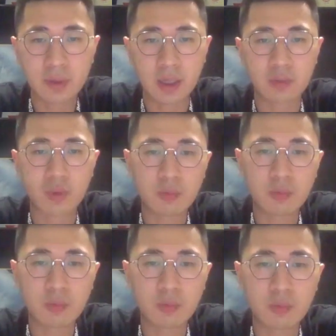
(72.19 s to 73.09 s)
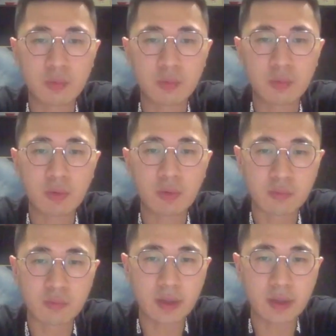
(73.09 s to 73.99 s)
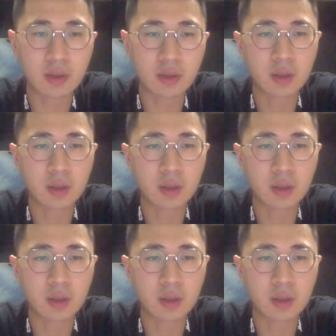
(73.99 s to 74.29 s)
And we want to provide the user with uh,